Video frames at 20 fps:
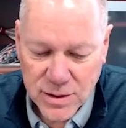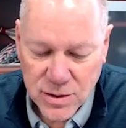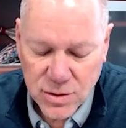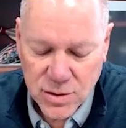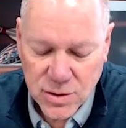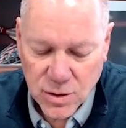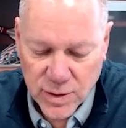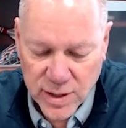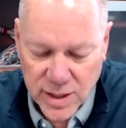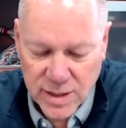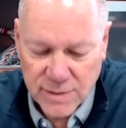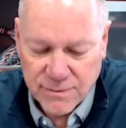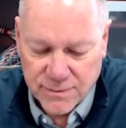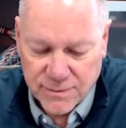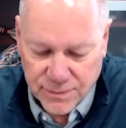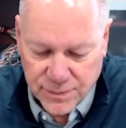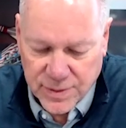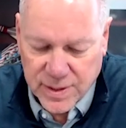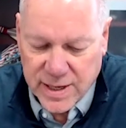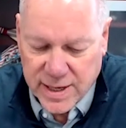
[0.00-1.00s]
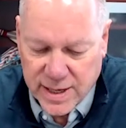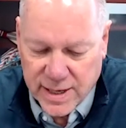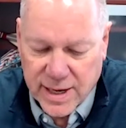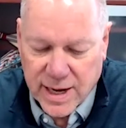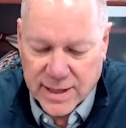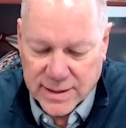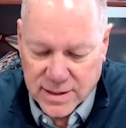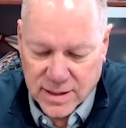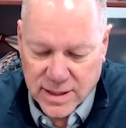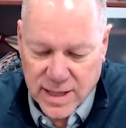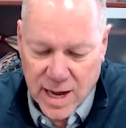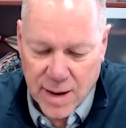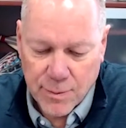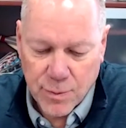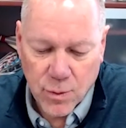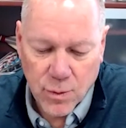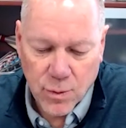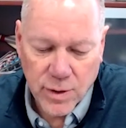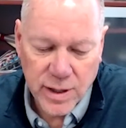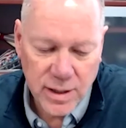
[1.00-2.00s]
And so he got to that
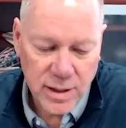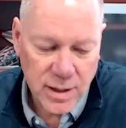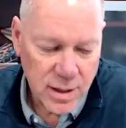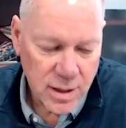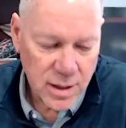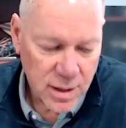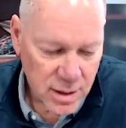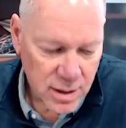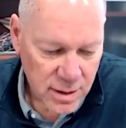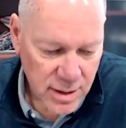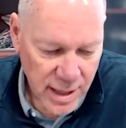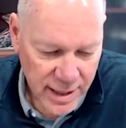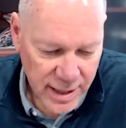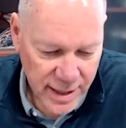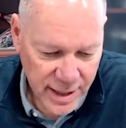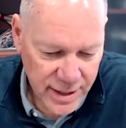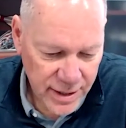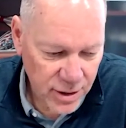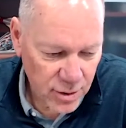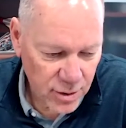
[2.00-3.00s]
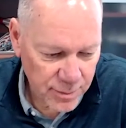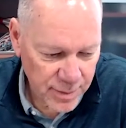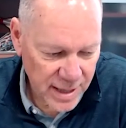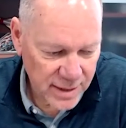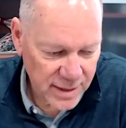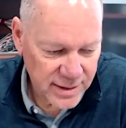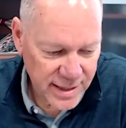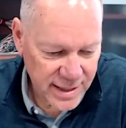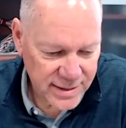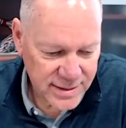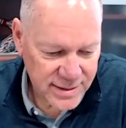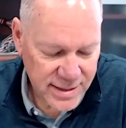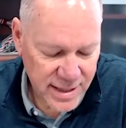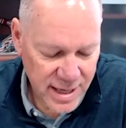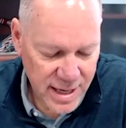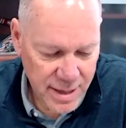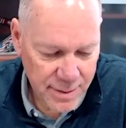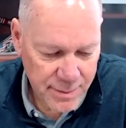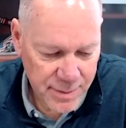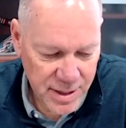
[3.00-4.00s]
point. I got here about that
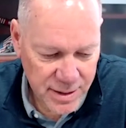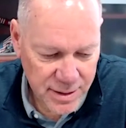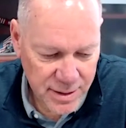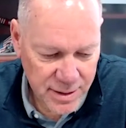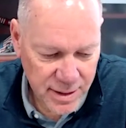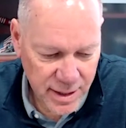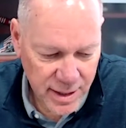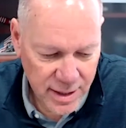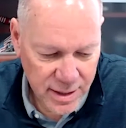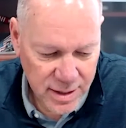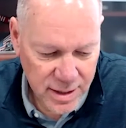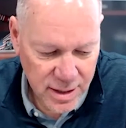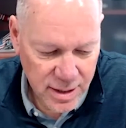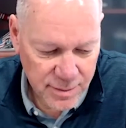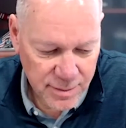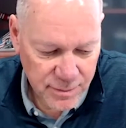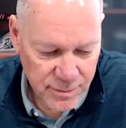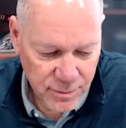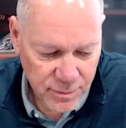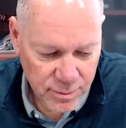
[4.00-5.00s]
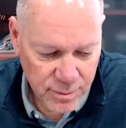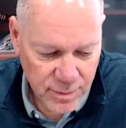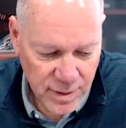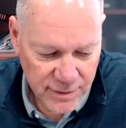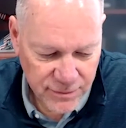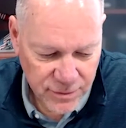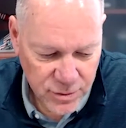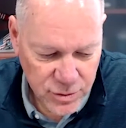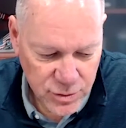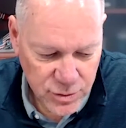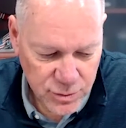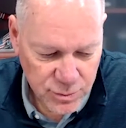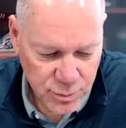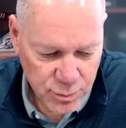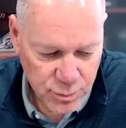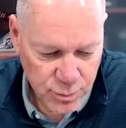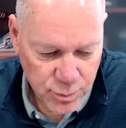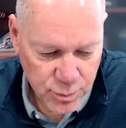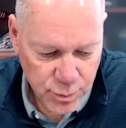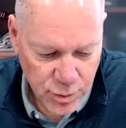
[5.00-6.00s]
time, and my first
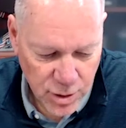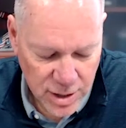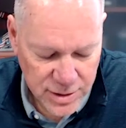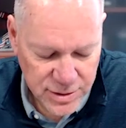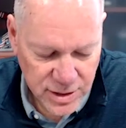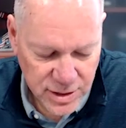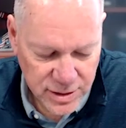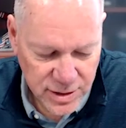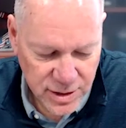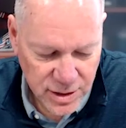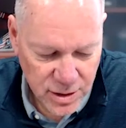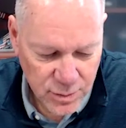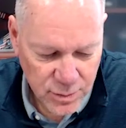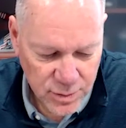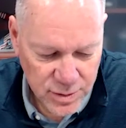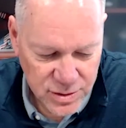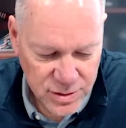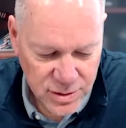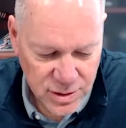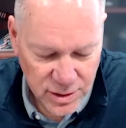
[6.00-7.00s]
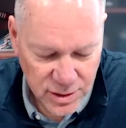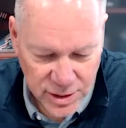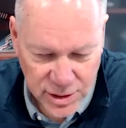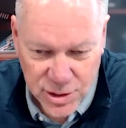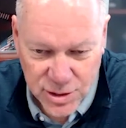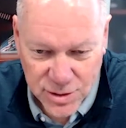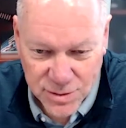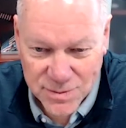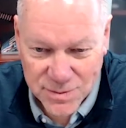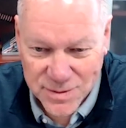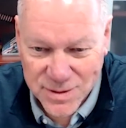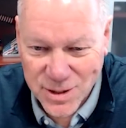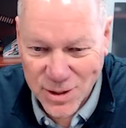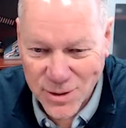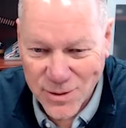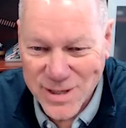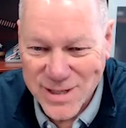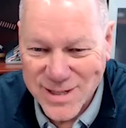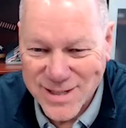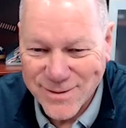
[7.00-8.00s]
project here was the Legion
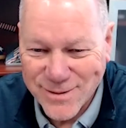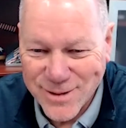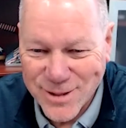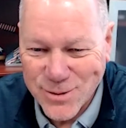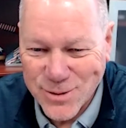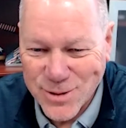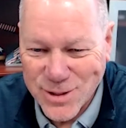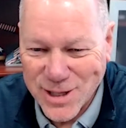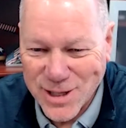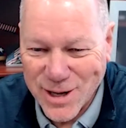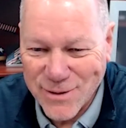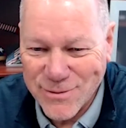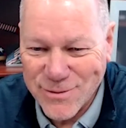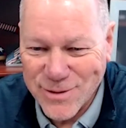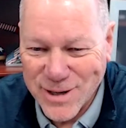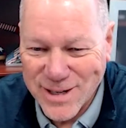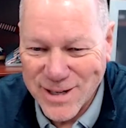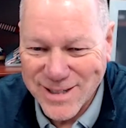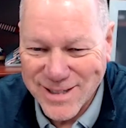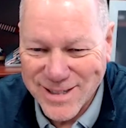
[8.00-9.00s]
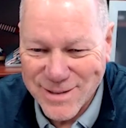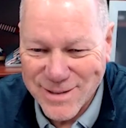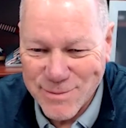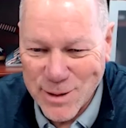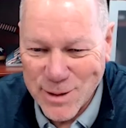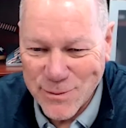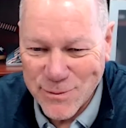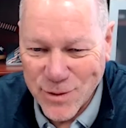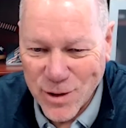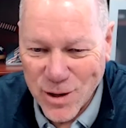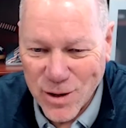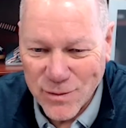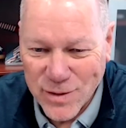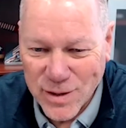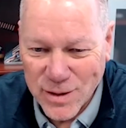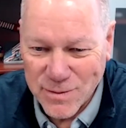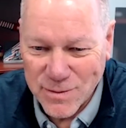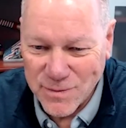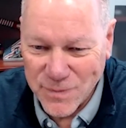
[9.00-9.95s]
series, which was a lot of fun to be involved in.